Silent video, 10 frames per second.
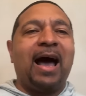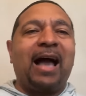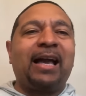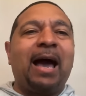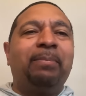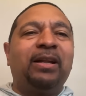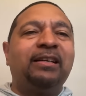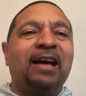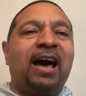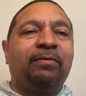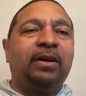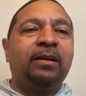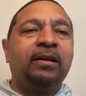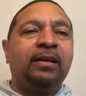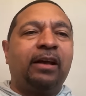I got Billy
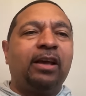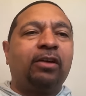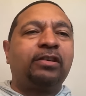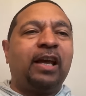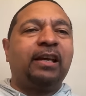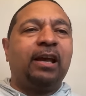Donovan. Now y'all take